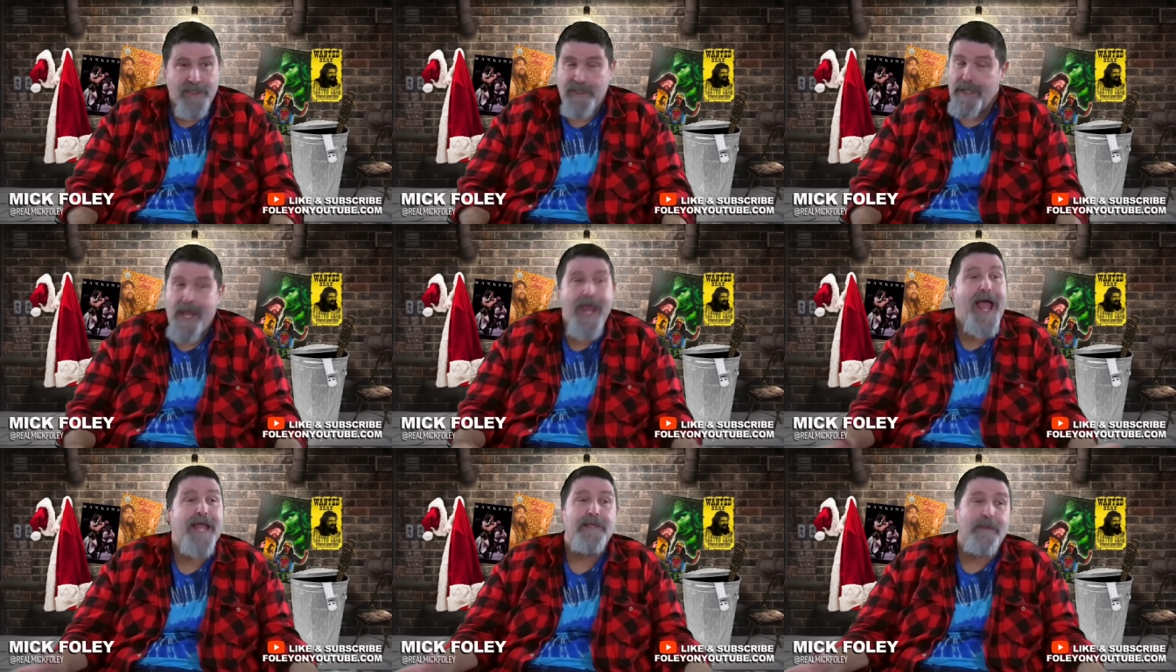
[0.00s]
I
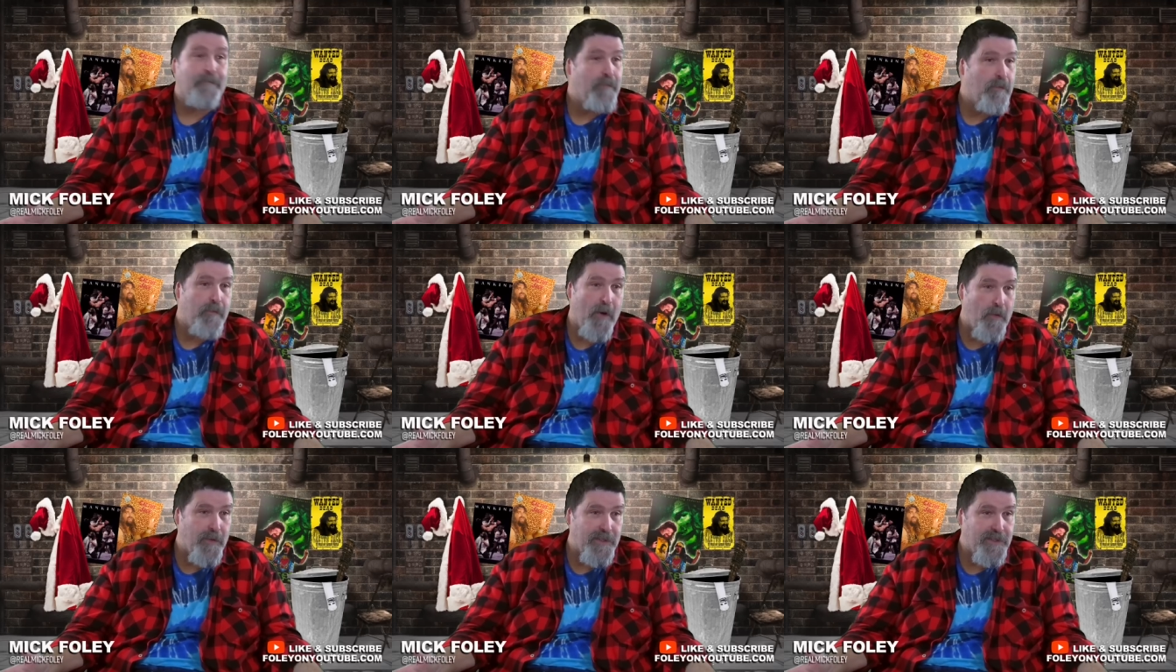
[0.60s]
had the
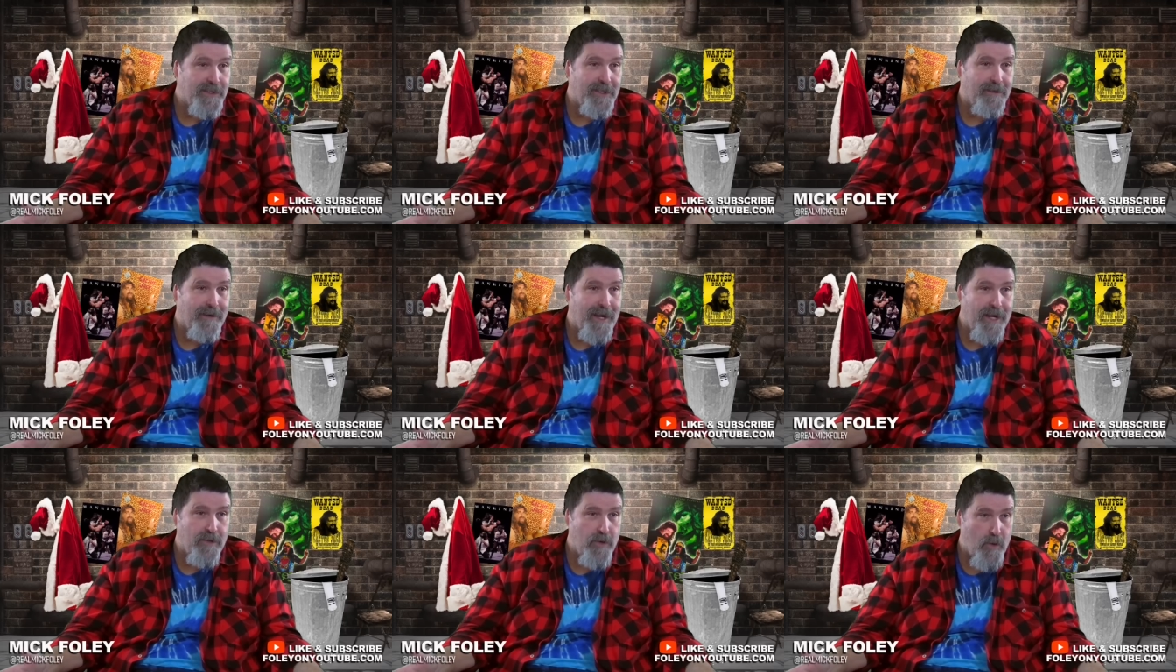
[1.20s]
proponents there. I
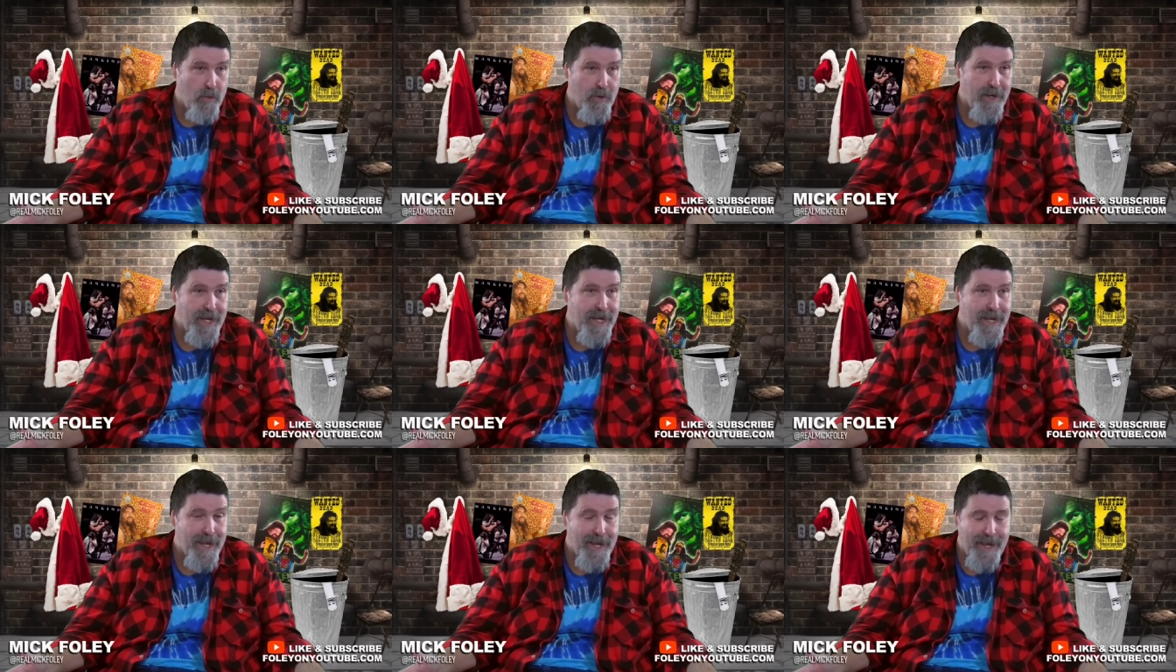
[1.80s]
had
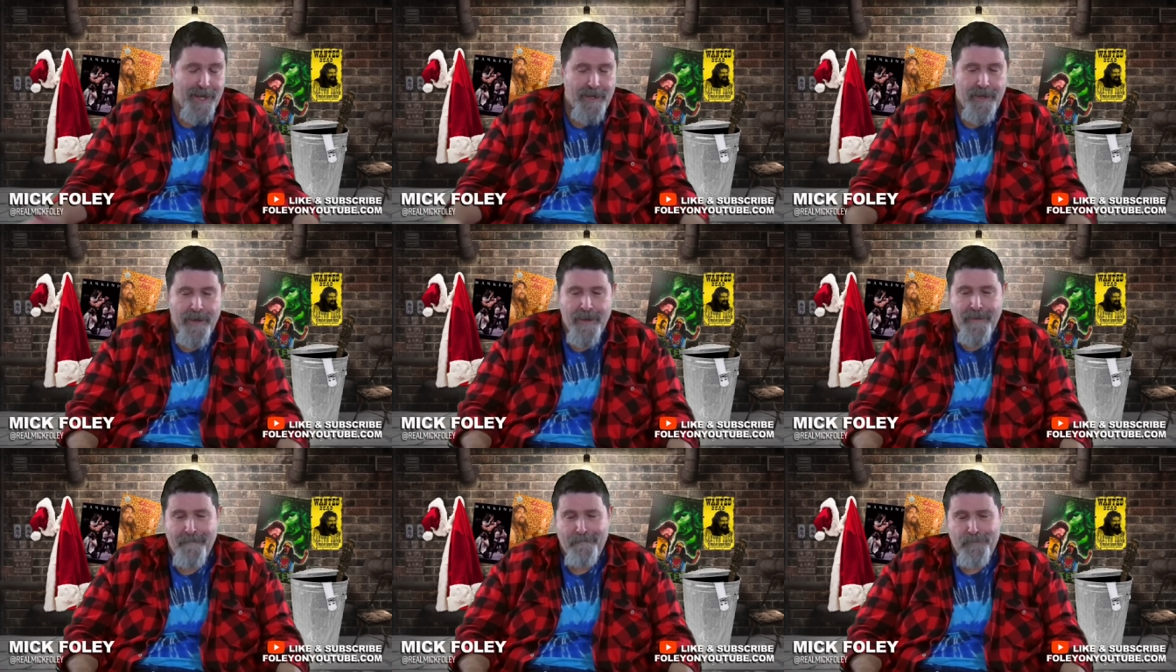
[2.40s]
Corny. I had
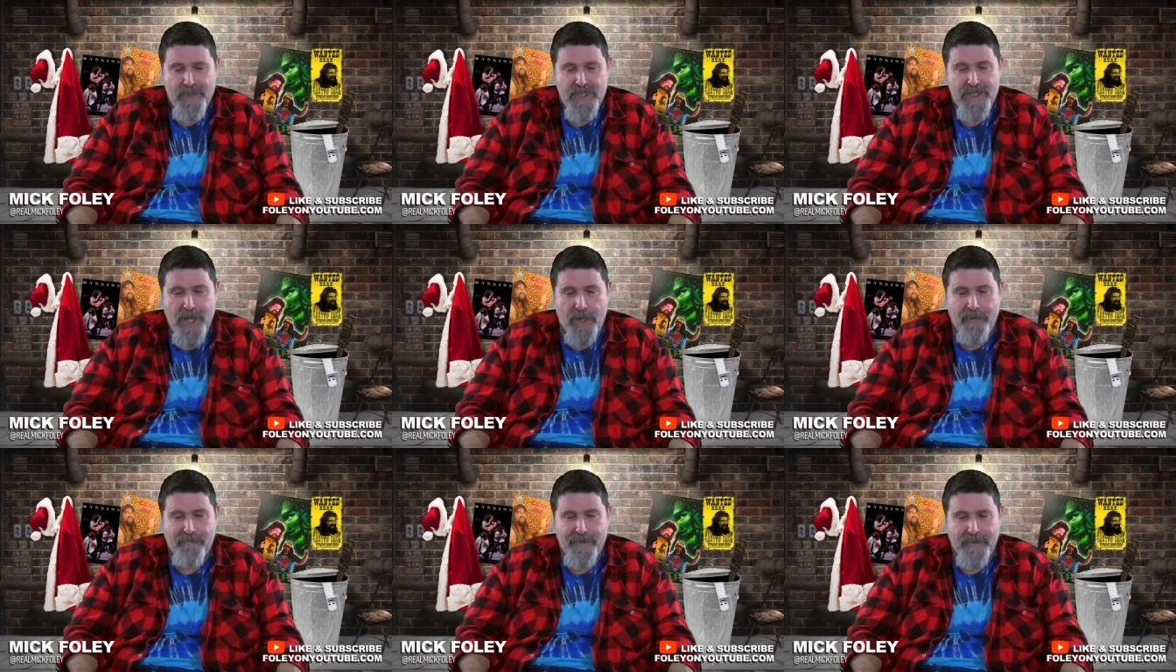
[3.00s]

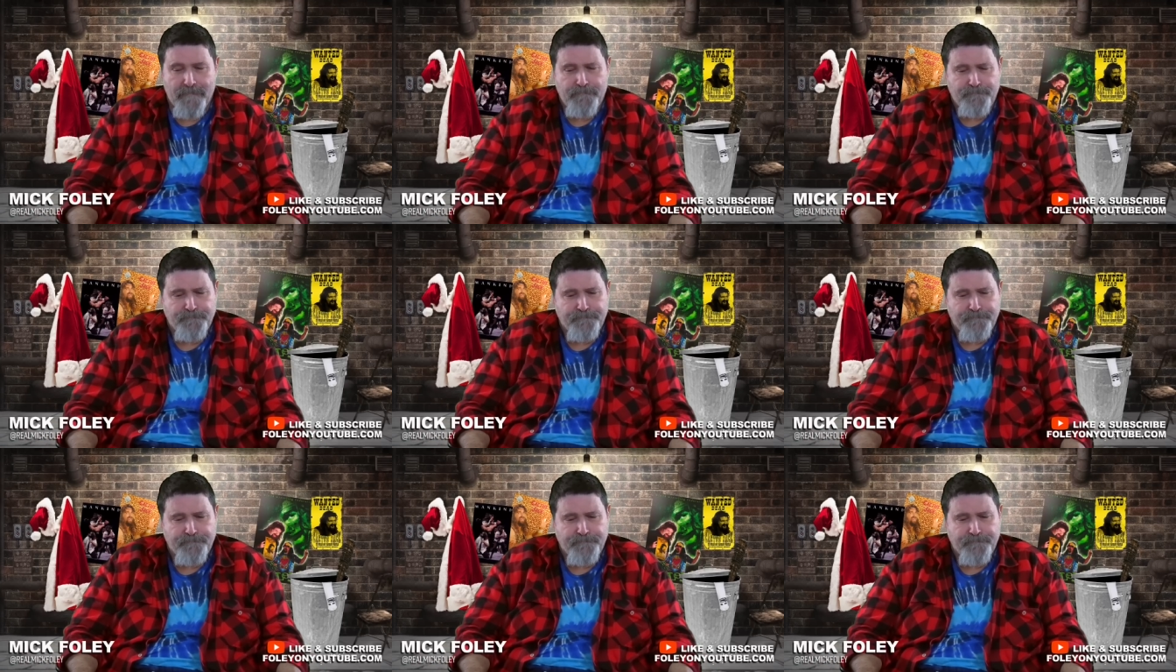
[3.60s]
Sullivan.